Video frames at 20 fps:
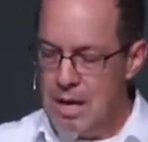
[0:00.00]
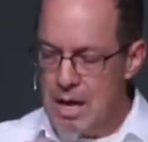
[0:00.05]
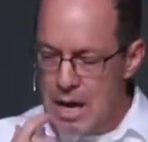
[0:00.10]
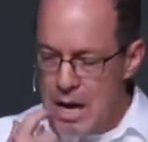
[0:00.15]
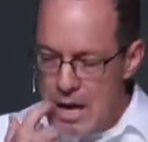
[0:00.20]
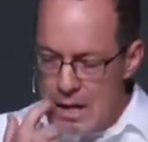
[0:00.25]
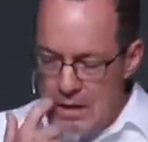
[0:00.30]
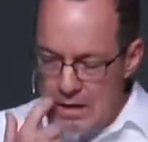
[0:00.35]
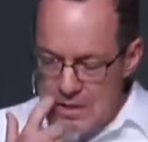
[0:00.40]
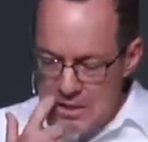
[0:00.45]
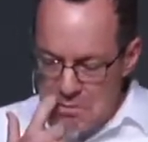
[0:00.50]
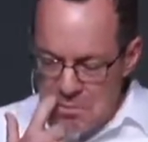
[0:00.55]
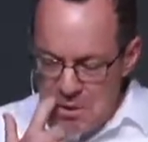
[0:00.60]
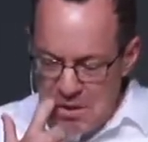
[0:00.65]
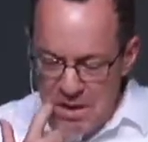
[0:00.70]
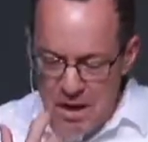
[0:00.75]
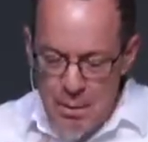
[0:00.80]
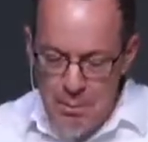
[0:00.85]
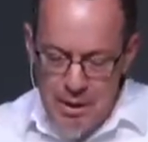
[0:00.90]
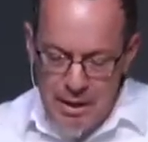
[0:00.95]
And it is
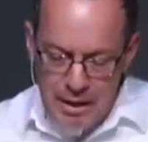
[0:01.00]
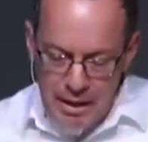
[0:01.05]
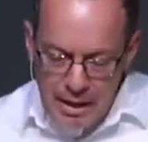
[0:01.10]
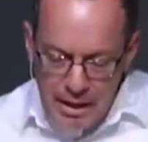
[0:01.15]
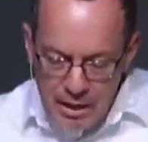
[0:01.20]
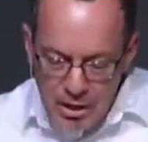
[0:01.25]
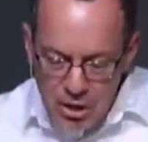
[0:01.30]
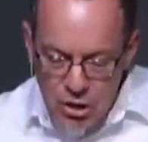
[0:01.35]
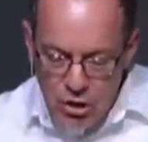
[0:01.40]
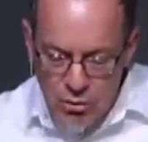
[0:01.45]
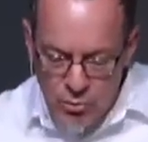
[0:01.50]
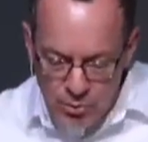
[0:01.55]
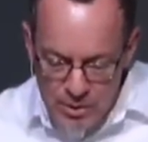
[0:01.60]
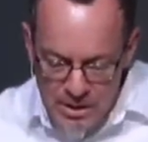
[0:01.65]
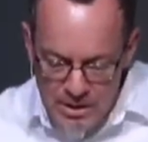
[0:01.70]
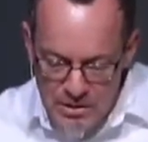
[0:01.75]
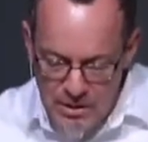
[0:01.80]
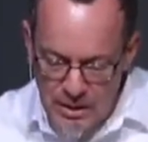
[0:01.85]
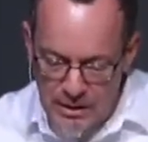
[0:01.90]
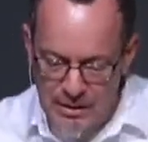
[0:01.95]
becoming
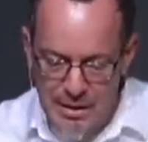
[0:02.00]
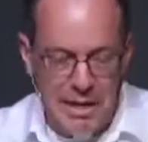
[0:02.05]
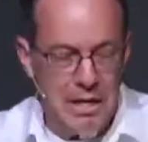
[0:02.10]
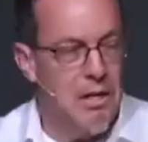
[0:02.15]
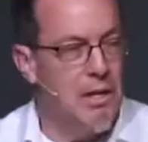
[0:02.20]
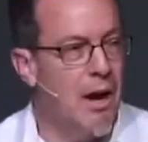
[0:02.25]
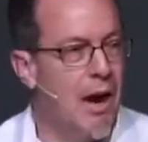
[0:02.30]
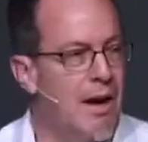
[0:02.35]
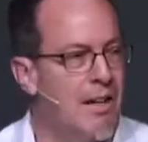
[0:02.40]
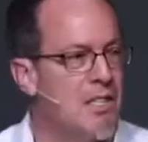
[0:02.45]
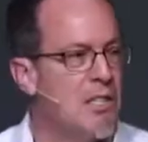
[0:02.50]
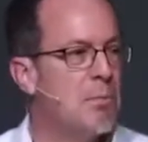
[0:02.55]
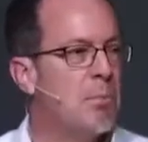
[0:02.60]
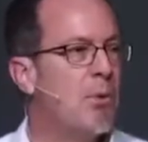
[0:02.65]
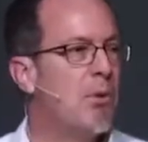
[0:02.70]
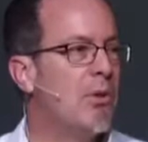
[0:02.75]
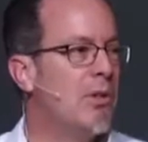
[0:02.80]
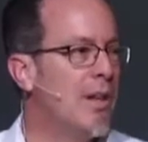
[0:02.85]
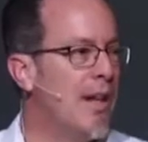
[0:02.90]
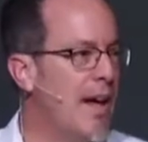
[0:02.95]
increasingly
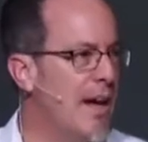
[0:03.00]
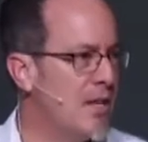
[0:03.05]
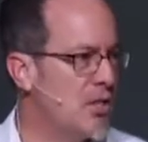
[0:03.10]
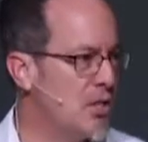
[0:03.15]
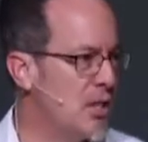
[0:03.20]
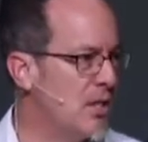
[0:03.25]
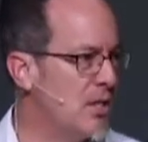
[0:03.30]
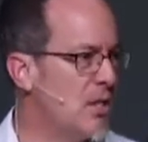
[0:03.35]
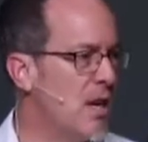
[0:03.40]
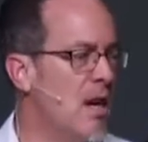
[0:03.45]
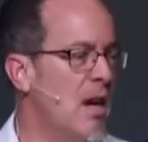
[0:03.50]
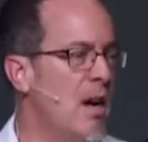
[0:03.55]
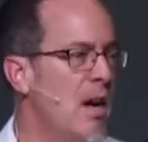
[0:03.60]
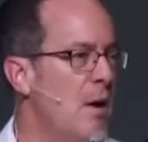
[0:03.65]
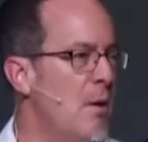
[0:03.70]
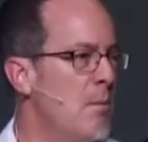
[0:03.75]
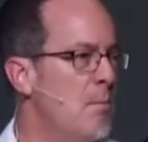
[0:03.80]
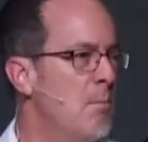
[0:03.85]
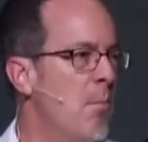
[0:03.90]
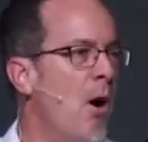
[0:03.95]
gospel less. It's
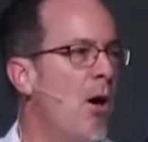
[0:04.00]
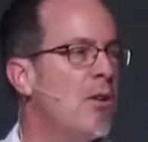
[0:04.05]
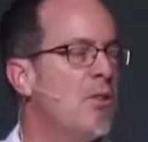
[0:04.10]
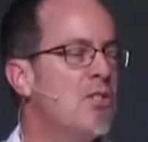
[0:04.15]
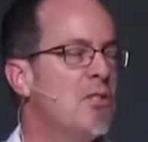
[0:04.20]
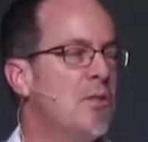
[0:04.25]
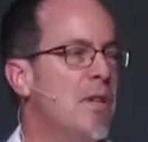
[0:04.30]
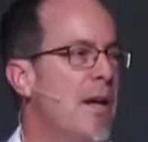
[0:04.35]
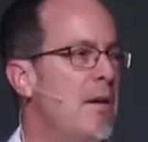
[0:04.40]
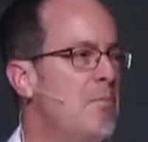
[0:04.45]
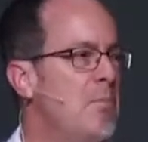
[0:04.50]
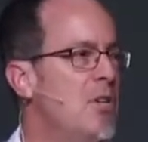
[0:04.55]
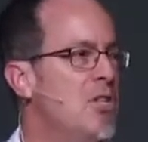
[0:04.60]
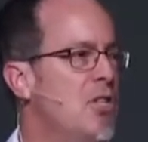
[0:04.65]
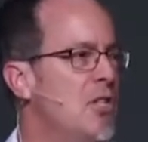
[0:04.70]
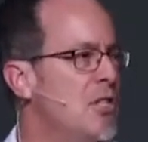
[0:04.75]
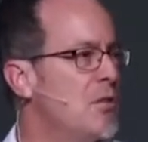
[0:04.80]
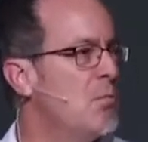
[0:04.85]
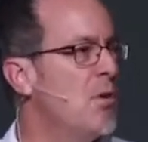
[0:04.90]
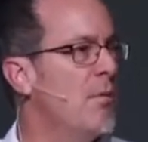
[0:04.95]
modern day
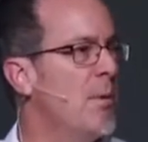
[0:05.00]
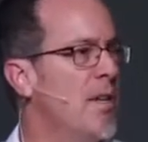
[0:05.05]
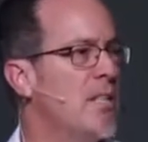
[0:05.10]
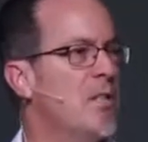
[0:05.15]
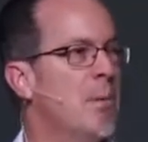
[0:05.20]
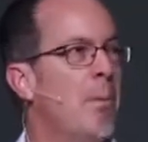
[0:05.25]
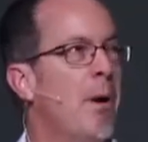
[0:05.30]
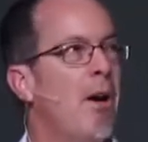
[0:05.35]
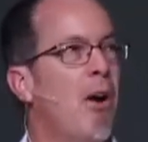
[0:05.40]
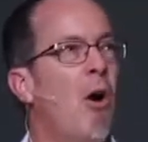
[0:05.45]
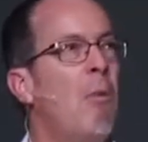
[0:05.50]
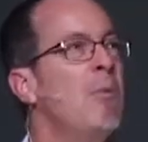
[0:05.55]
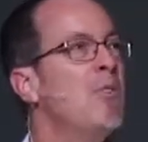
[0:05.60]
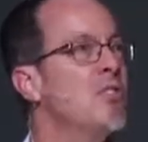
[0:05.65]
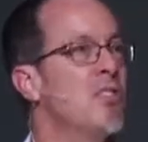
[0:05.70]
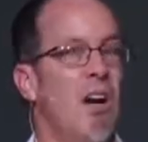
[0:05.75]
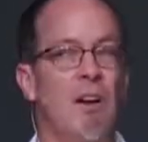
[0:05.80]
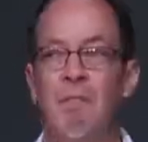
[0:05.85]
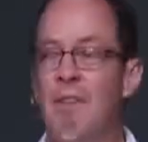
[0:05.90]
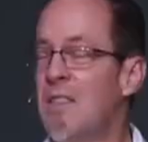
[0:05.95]
missions movement is about
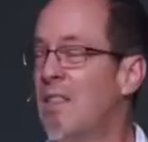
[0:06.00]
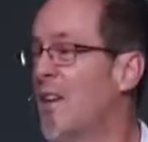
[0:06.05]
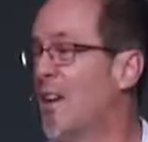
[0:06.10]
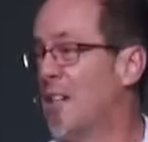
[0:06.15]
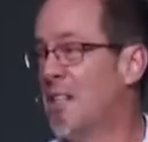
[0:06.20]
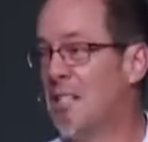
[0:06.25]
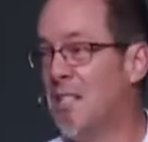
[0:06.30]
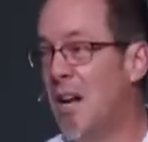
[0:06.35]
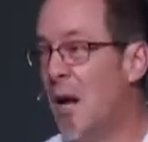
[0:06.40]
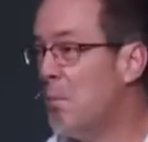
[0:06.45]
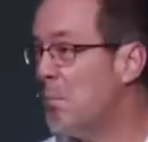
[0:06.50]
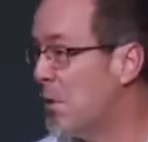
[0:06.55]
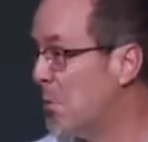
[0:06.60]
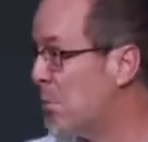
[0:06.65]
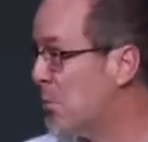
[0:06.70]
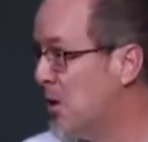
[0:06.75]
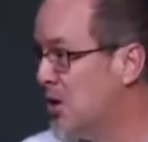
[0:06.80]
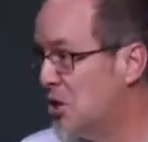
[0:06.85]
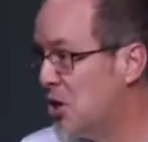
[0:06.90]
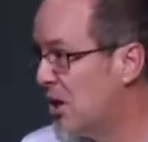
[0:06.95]
almost everything except the
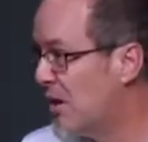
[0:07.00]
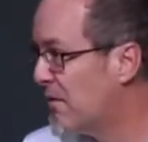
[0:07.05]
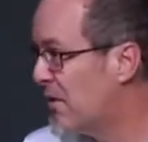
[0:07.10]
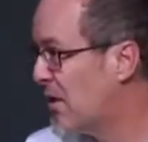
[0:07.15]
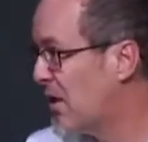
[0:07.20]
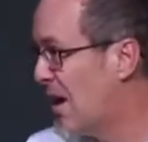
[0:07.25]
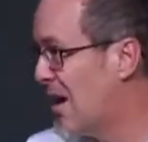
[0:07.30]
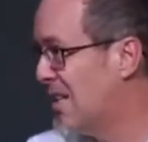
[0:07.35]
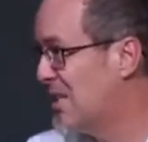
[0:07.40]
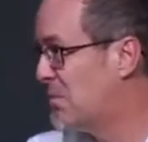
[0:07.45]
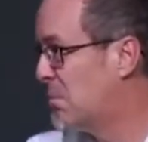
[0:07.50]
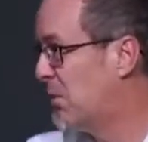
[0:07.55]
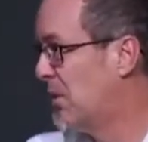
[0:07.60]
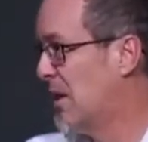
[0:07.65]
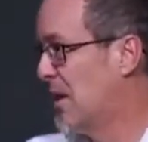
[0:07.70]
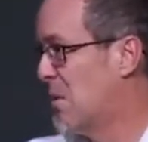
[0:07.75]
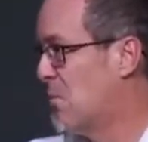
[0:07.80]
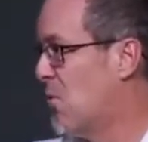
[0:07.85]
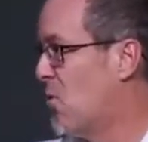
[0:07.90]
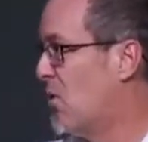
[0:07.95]
preaching of the gospel
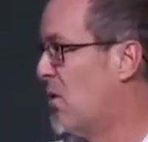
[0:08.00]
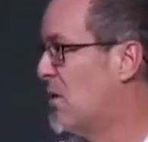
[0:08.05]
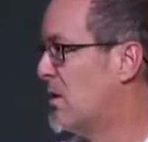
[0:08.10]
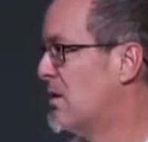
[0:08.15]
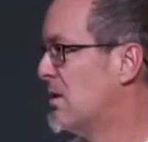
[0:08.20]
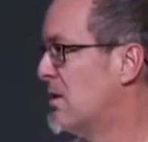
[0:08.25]
anymore.